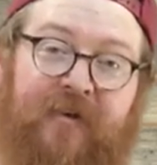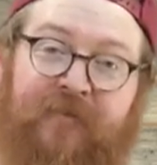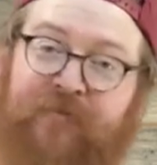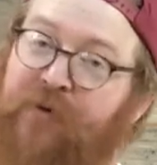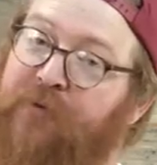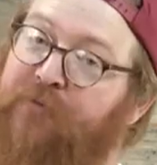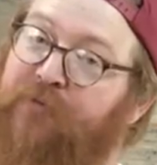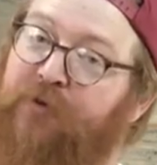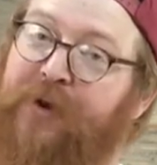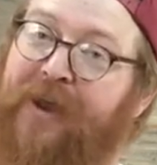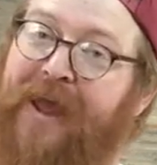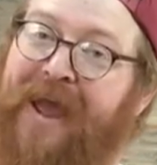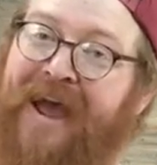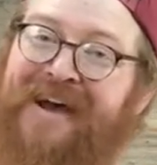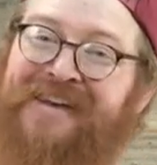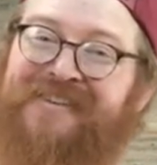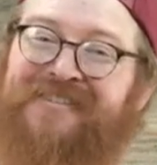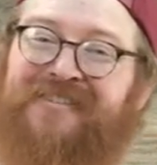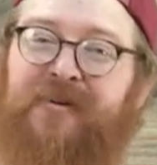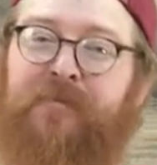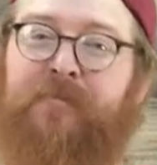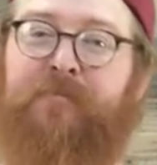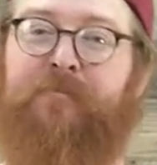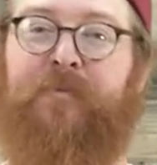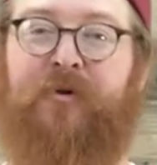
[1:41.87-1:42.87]
feel free to ask
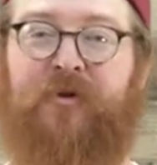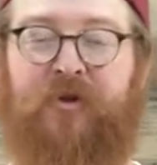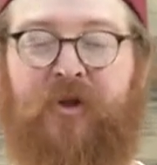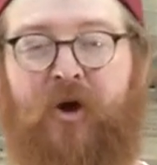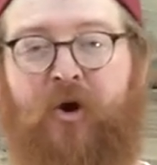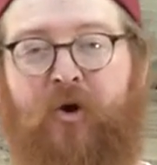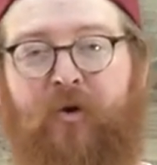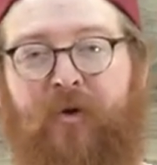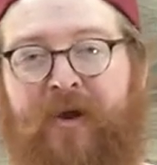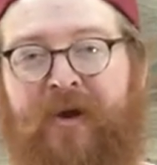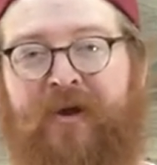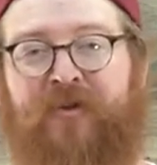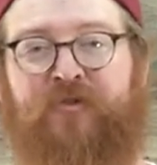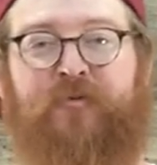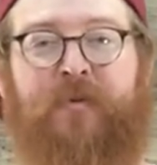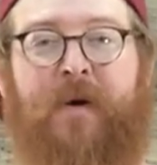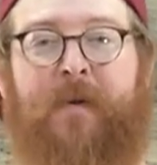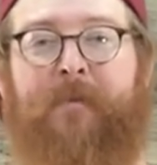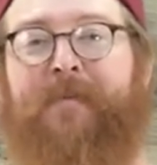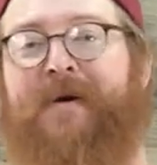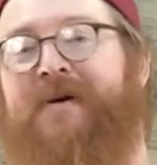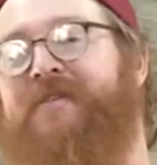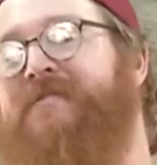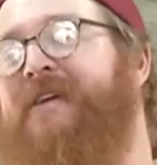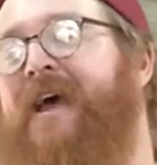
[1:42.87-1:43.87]
them below, and I'll do my
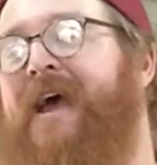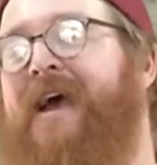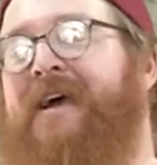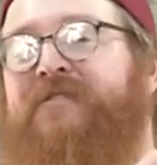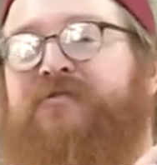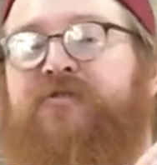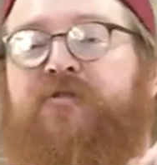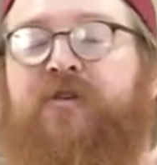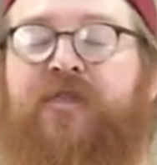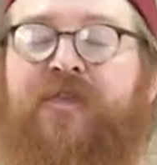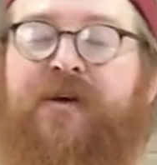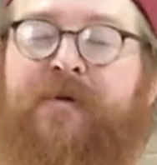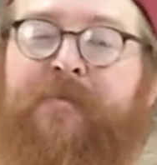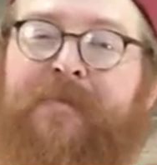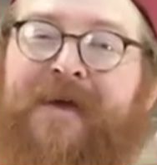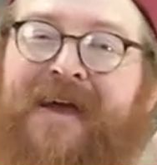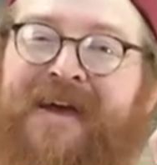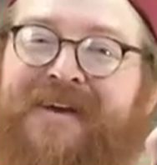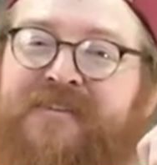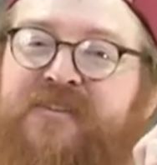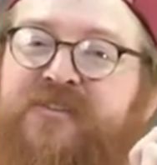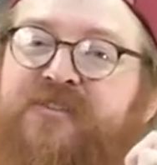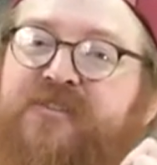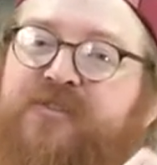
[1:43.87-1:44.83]
best to answer them as